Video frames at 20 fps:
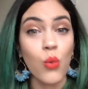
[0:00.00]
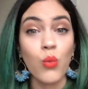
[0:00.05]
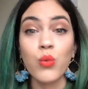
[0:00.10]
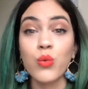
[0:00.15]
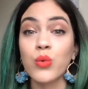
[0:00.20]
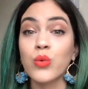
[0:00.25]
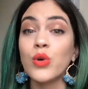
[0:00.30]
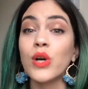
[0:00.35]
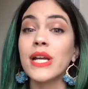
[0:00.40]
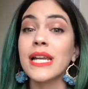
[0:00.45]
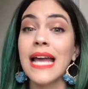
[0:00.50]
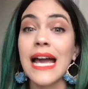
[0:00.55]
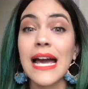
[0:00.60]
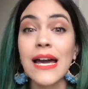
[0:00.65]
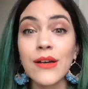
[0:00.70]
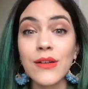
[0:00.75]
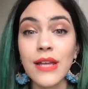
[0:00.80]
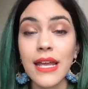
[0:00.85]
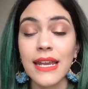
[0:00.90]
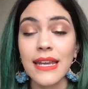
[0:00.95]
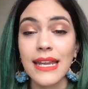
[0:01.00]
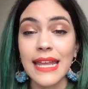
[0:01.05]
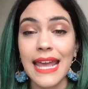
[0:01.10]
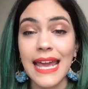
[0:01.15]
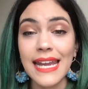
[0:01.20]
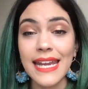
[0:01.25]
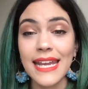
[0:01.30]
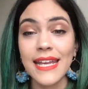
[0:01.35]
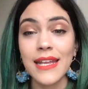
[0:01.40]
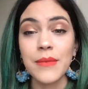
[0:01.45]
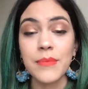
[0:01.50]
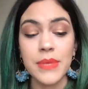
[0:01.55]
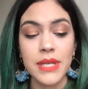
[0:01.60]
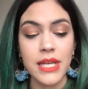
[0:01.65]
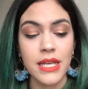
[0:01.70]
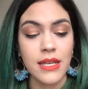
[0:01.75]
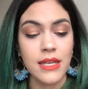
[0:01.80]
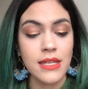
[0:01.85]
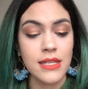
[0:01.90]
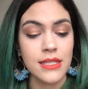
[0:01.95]
run out and get it,
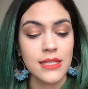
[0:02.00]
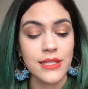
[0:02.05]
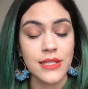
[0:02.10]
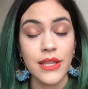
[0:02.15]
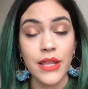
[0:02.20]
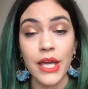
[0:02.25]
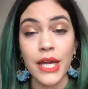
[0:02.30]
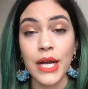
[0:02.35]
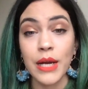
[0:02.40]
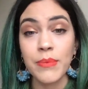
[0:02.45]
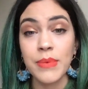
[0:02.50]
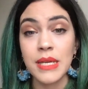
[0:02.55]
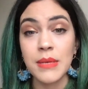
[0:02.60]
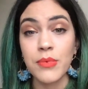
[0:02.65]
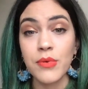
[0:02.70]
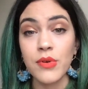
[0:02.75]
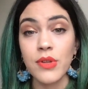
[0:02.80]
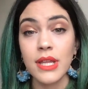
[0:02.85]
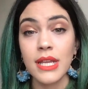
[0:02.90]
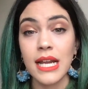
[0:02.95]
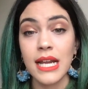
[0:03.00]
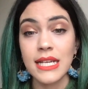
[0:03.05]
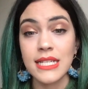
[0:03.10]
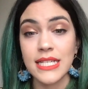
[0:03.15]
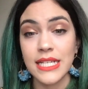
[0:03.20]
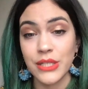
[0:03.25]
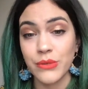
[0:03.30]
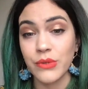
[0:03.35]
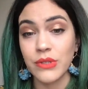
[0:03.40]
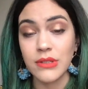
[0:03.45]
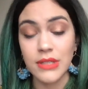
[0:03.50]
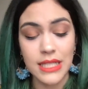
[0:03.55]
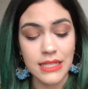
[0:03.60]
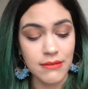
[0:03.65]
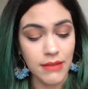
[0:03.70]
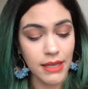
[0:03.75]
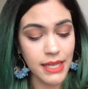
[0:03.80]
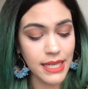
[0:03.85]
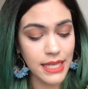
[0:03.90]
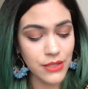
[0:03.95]
because they are people that I genuinely
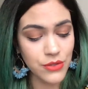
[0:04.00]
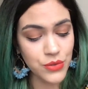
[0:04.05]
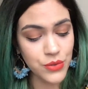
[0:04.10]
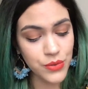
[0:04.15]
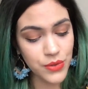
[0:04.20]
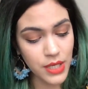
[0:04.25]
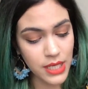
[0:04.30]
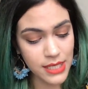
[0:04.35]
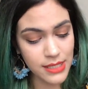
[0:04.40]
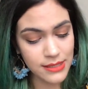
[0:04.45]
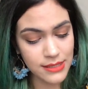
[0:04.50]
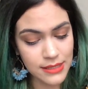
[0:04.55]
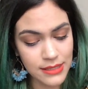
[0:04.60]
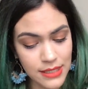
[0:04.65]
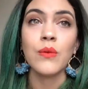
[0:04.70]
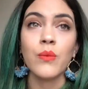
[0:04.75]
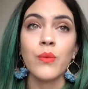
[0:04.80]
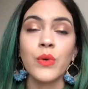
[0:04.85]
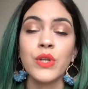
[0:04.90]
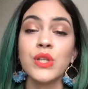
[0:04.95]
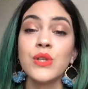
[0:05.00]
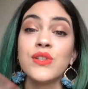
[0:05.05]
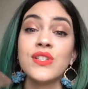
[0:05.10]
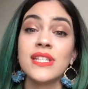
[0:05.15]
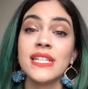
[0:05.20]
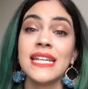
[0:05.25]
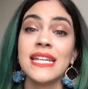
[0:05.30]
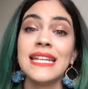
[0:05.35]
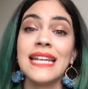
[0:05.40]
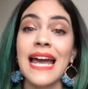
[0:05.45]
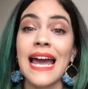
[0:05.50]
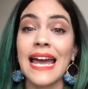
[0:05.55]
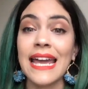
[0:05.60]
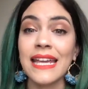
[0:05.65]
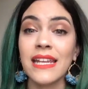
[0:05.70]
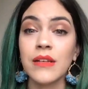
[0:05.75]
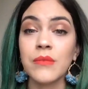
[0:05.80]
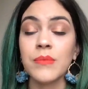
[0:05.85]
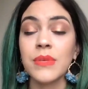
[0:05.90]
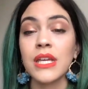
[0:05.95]
like and trust. When you see an
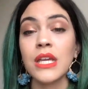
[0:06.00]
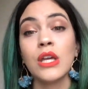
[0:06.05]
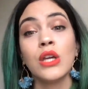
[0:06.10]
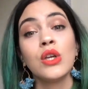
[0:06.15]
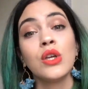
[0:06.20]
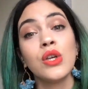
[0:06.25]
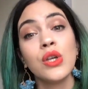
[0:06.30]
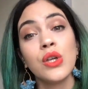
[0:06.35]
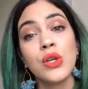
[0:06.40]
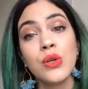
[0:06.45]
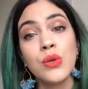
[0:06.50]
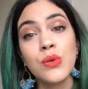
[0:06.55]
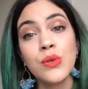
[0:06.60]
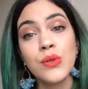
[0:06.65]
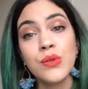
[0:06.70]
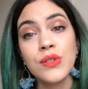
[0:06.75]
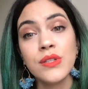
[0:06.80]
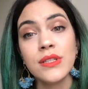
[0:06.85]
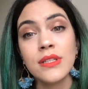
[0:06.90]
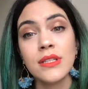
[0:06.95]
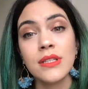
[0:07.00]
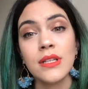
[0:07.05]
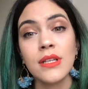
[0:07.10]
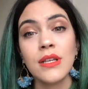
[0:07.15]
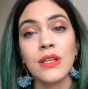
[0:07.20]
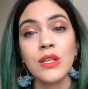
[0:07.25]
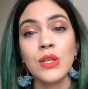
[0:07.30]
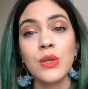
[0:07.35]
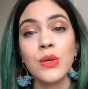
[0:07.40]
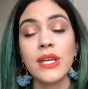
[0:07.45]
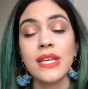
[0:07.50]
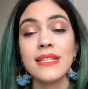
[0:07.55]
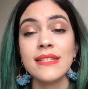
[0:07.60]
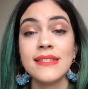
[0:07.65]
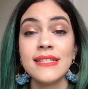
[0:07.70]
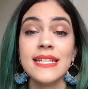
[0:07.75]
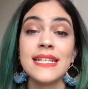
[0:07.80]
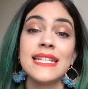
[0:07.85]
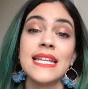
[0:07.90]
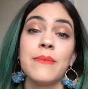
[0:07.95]
item being used, you can
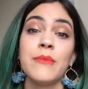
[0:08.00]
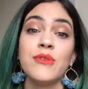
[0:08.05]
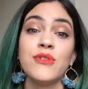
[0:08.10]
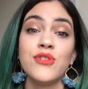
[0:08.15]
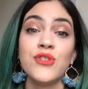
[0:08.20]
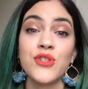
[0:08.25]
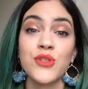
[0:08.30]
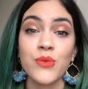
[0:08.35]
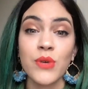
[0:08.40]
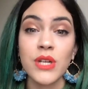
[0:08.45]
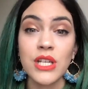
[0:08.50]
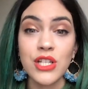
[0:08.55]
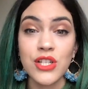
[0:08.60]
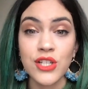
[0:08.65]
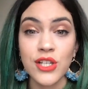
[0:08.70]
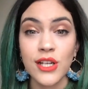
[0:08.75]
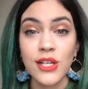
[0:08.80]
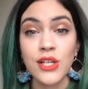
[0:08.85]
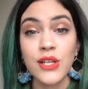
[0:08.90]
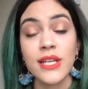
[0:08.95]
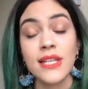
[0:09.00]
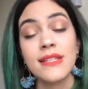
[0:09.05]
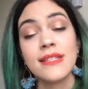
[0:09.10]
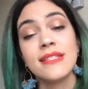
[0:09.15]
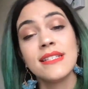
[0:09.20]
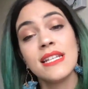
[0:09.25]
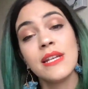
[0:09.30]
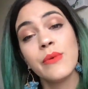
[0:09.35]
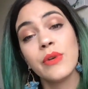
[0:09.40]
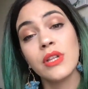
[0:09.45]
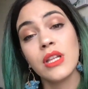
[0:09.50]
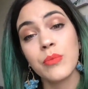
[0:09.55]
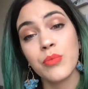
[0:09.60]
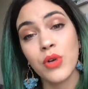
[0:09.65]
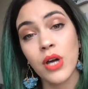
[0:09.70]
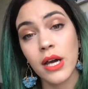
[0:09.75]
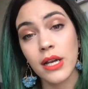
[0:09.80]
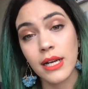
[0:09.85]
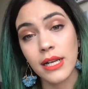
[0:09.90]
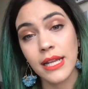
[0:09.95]
see a demonstration, you can see what the
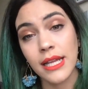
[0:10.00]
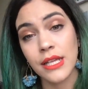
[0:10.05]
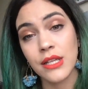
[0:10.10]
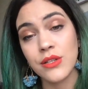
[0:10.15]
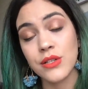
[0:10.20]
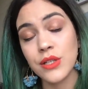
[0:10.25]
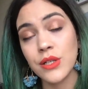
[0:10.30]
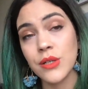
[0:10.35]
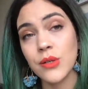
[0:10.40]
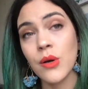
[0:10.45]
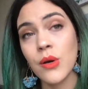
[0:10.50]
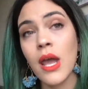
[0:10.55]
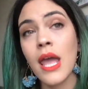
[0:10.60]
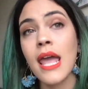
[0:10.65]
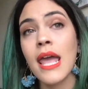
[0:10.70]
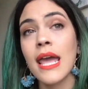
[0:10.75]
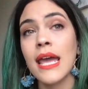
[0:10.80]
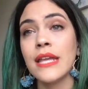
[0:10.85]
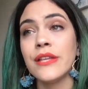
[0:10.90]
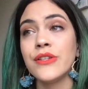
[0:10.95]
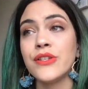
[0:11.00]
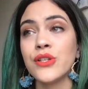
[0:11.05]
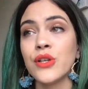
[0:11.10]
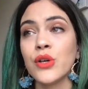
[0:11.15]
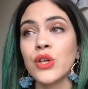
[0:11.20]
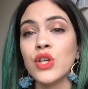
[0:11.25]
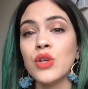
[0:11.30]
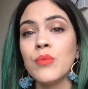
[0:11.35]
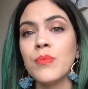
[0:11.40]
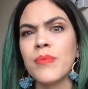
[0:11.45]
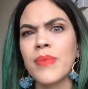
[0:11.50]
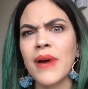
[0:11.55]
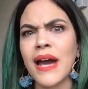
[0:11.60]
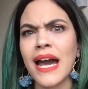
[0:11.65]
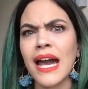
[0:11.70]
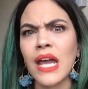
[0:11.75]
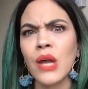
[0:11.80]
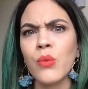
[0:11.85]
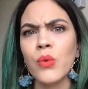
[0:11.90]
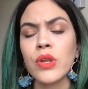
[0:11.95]
product can do, and so you
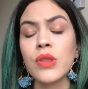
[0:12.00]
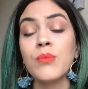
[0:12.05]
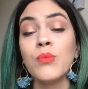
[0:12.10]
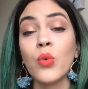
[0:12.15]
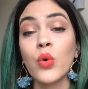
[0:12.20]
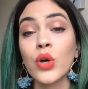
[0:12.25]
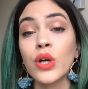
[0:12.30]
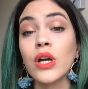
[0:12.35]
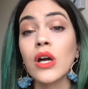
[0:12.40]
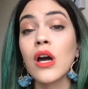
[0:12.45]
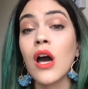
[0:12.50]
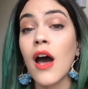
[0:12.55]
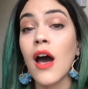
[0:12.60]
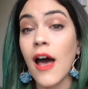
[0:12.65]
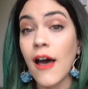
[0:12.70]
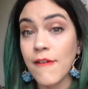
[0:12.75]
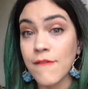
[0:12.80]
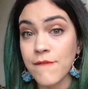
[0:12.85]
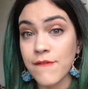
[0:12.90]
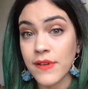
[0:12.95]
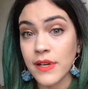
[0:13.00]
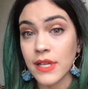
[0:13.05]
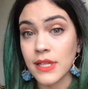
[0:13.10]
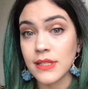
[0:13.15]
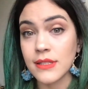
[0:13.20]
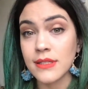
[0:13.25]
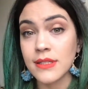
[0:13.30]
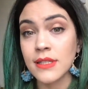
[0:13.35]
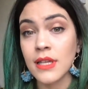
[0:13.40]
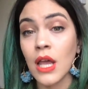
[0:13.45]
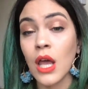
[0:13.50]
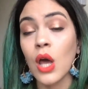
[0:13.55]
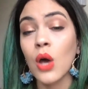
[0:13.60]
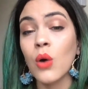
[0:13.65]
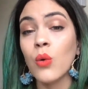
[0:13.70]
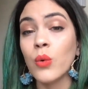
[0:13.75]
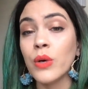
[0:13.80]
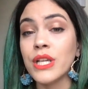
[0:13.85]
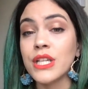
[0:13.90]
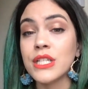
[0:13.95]
buy with more confidence,
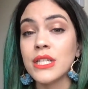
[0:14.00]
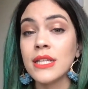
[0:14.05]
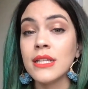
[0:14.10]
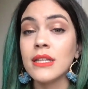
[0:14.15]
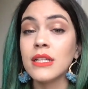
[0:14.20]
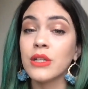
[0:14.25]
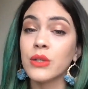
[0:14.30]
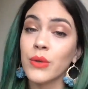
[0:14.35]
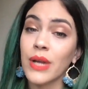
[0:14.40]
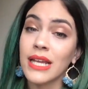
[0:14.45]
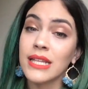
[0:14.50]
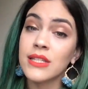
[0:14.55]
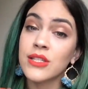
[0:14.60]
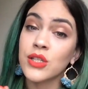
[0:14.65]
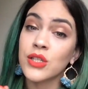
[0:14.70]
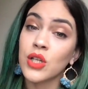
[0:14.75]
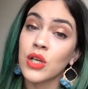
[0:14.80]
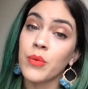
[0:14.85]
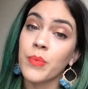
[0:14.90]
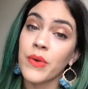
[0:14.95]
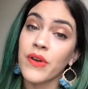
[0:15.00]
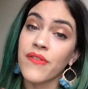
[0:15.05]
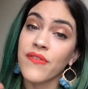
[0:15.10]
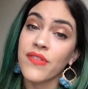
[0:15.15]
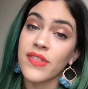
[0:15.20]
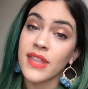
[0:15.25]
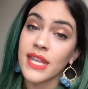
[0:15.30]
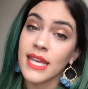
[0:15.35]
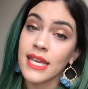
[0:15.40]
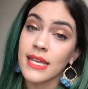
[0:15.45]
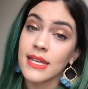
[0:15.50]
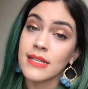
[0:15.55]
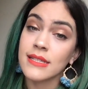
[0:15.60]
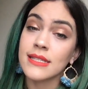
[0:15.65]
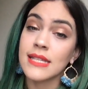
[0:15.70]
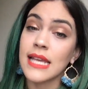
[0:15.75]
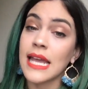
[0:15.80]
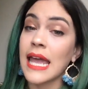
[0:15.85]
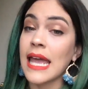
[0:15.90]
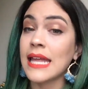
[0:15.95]
which in the grand scope of things
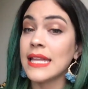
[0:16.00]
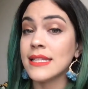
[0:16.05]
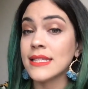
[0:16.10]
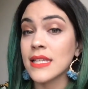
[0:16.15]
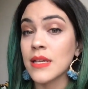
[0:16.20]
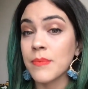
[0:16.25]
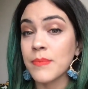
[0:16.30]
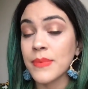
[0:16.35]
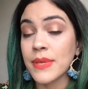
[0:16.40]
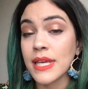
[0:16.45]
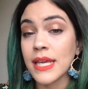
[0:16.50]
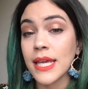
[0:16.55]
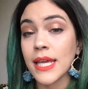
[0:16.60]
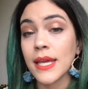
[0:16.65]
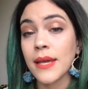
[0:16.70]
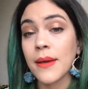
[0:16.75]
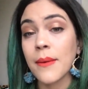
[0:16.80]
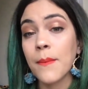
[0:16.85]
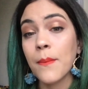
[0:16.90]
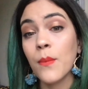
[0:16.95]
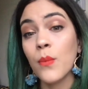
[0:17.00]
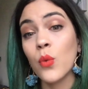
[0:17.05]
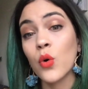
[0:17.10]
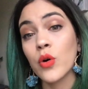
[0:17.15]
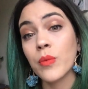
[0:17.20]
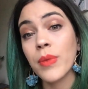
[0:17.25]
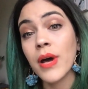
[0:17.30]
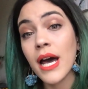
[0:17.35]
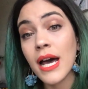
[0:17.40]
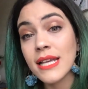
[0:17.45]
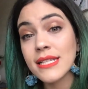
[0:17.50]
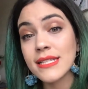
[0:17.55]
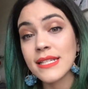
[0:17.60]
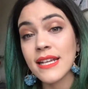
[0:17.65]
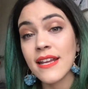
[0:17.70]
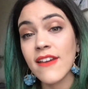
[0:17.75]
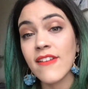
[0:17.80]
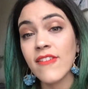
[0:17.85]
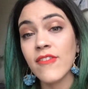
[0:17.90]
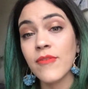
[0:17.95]
ends up being more
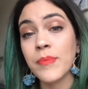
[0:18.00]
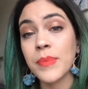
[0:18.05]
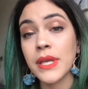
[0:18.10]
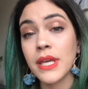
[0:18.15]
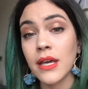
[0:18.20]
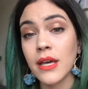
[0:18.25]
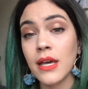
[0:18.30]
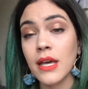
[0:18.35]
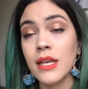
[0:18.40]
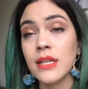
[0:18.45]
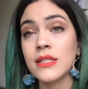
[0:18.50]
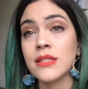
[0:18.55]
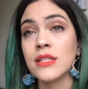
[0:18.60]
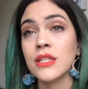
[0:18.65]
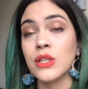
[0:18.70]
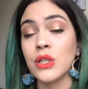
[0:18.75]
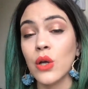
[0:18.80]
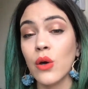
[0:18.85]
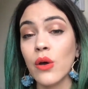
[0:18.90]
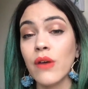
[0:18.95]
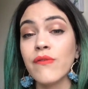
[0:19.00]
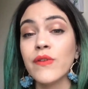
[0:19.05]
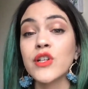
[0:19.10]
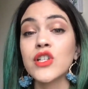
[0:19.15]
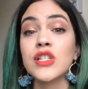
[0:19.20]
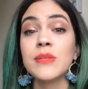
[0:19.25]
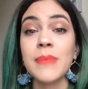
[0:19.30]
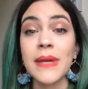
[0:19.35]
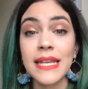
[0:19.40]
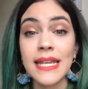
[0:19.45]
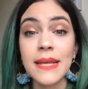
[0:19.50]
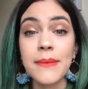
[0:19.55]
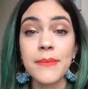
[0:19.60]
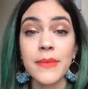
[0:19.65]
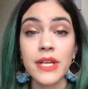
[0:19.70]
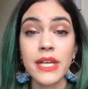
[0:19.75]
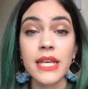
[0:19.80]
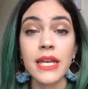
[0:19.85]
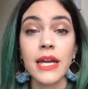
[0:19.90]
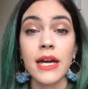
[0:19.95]
positive, because, if you're spending
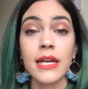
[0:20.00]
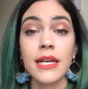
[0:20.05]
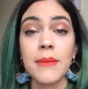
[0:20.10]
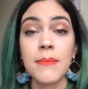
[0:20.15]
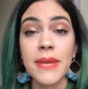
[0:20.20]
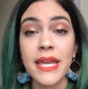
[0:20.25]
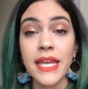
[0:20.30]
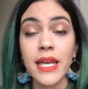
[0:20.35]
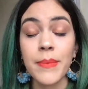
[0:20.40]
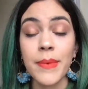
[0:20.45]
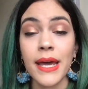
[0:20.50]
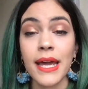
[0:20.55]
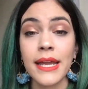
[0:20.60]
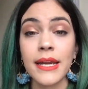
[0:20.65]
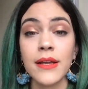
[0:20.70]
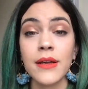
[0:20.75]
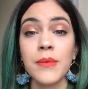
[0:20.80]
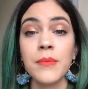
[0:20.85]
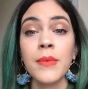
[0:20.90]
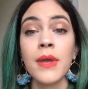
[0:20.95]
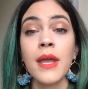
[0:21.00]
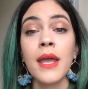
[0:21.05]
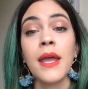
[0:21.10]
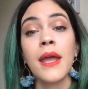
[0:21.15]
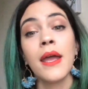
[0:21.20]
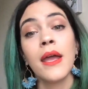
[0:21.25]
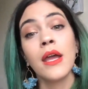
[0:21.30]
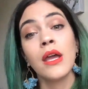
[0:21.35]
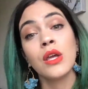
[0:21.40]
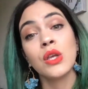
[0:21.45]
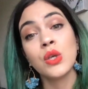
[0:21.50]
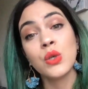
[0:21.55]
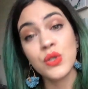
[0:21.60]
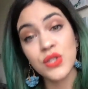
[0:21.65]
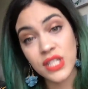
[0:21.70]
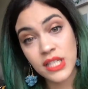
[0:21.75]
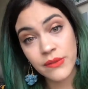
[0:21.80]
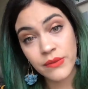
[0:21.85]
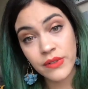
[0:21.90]
money on a makeup item, you see